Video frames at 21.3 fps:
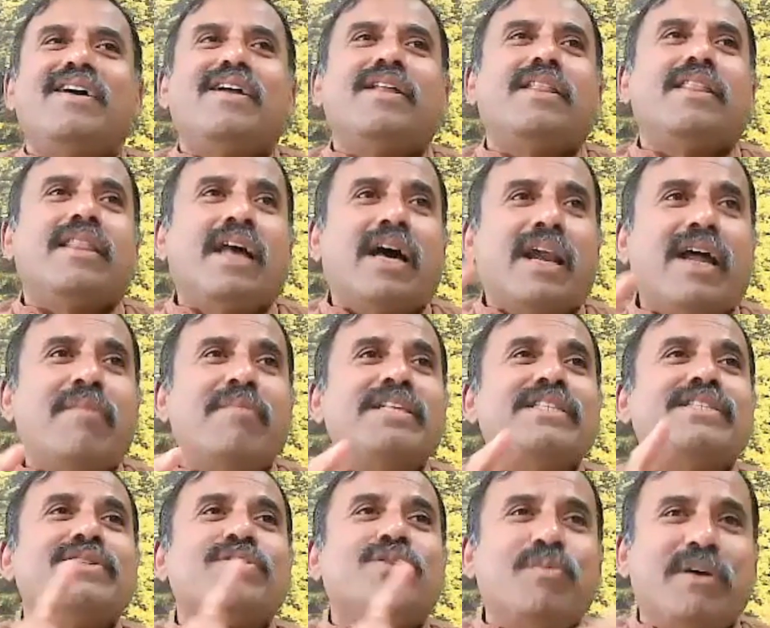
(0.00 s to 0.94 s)
Nara means
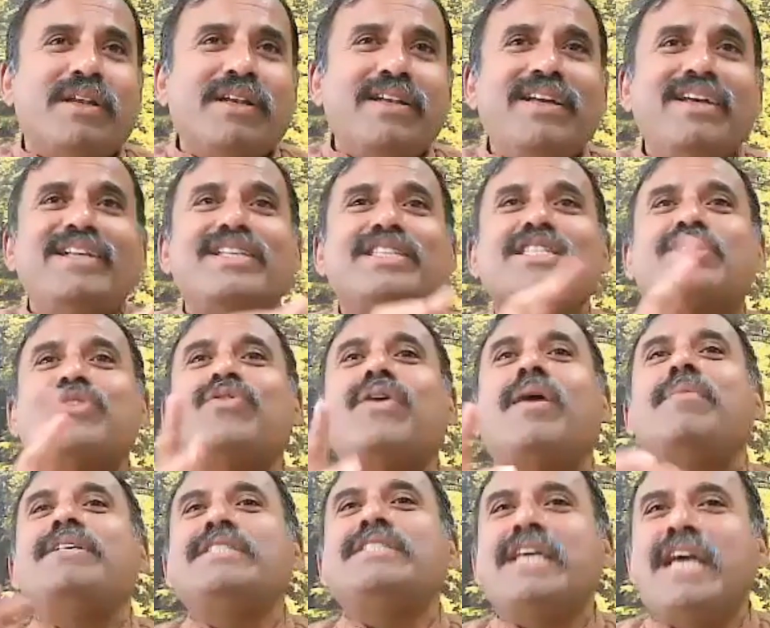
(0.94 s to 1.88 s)
human. Simha
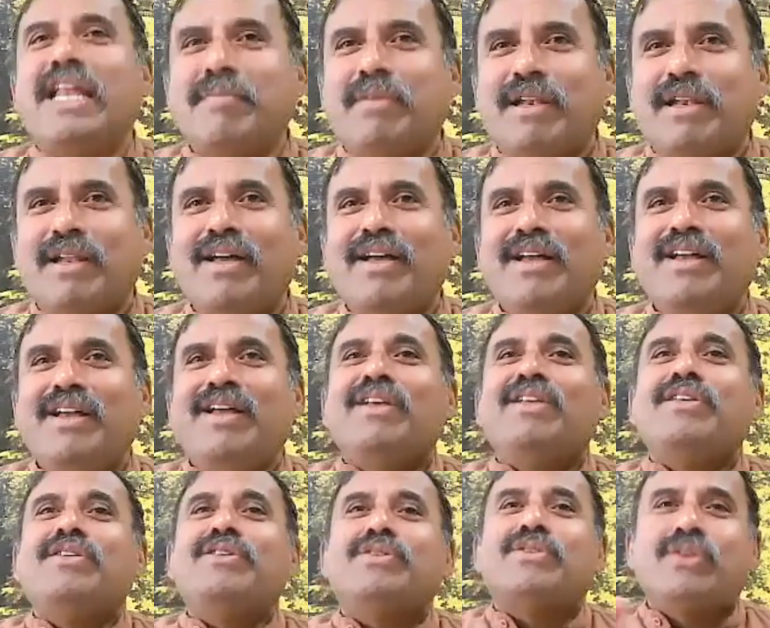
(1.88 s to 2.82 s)
means animal.
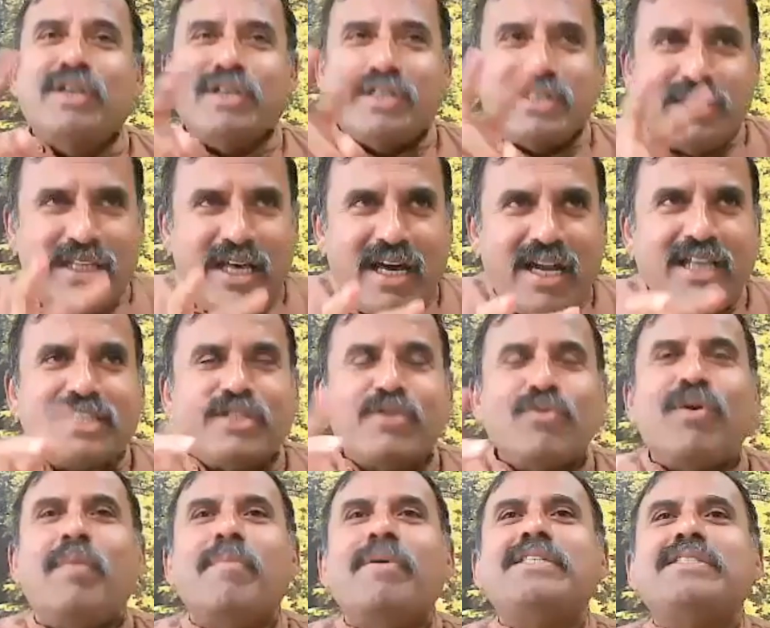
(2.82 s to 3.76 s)
So
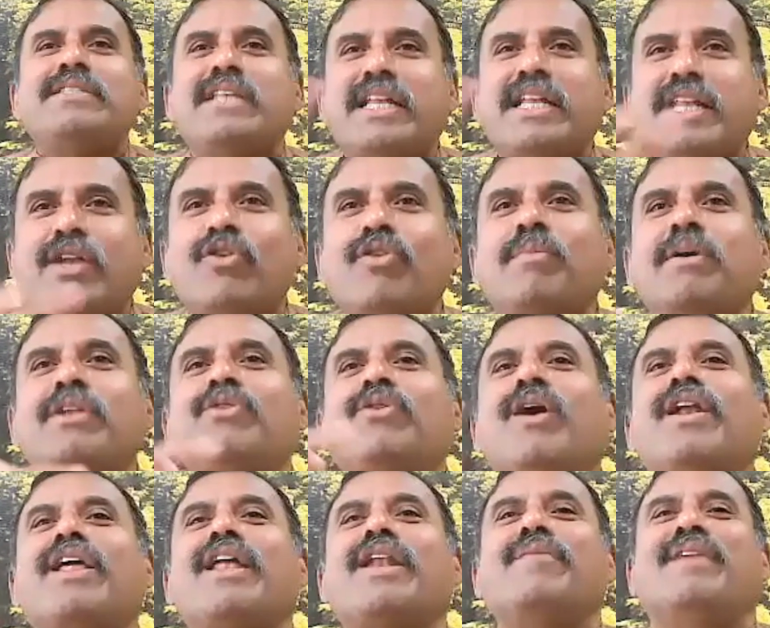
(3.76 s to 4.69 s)
Narasimha means neither human
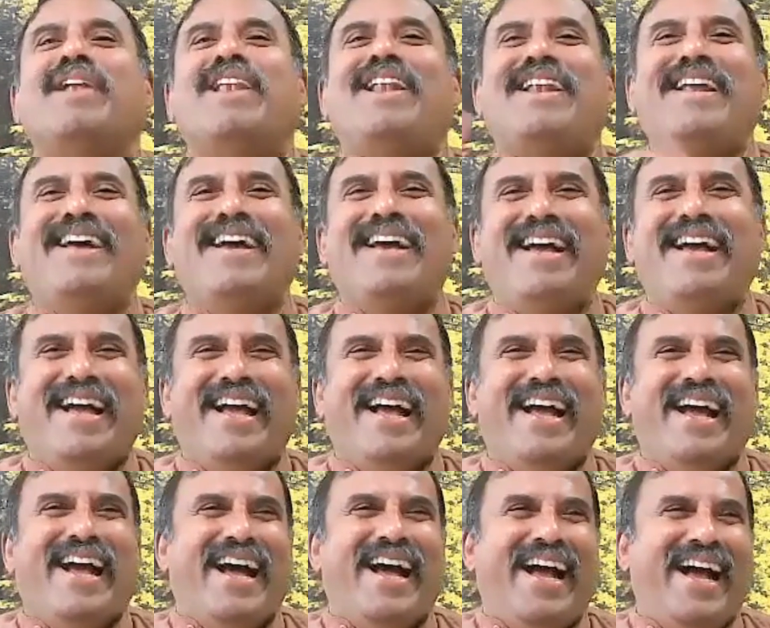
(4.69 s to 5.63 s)
nor animal.
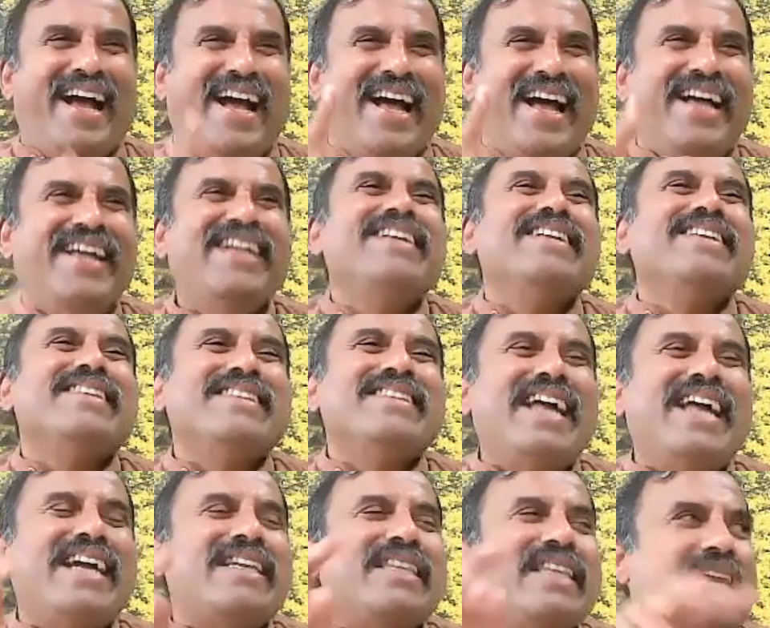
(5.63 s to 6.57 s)

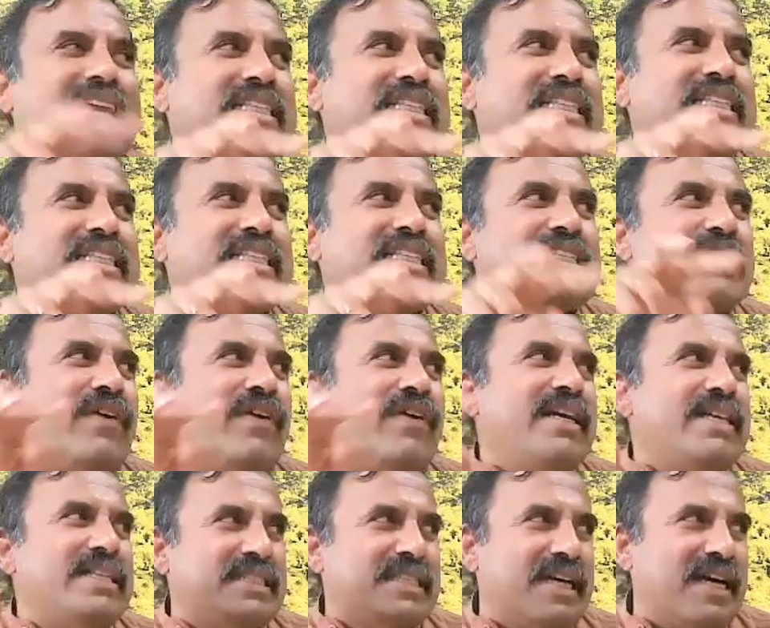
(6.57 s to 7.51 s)
That Narasimha
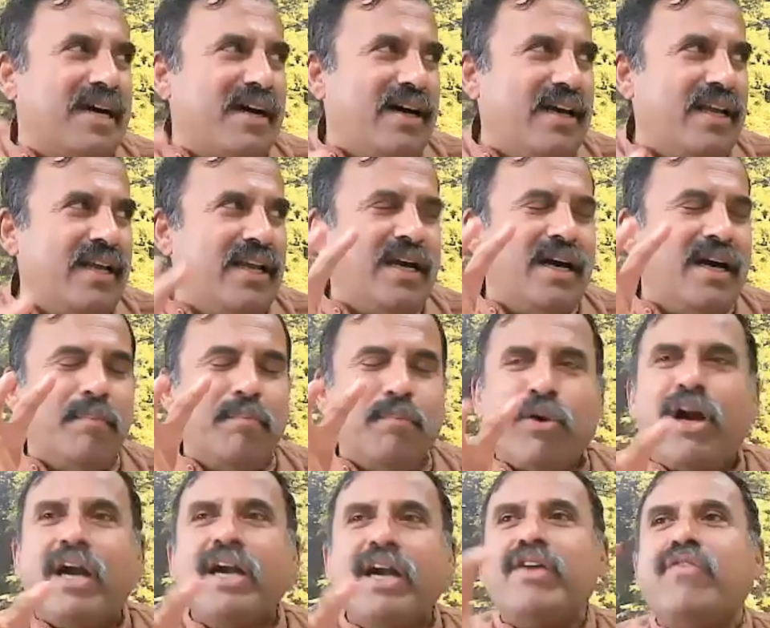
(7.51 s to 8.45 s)
is in
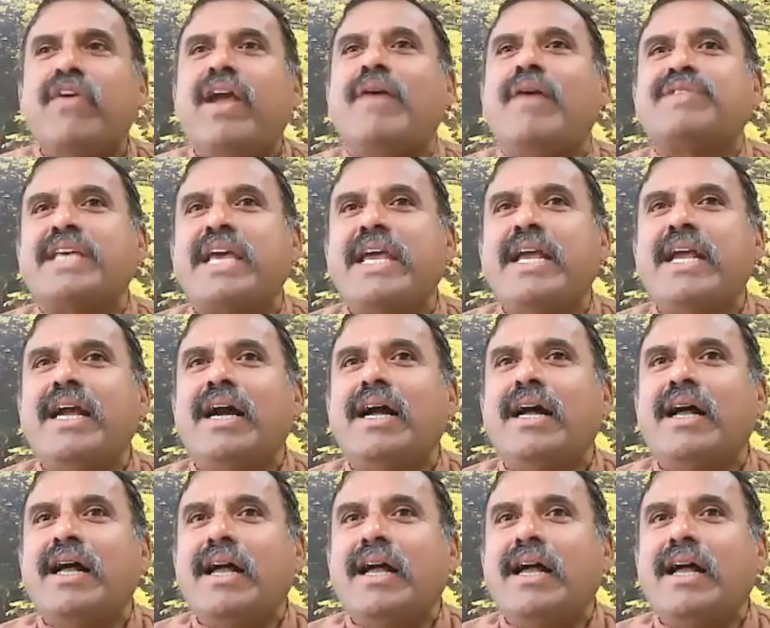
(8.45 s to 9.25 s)
Puranic way of saying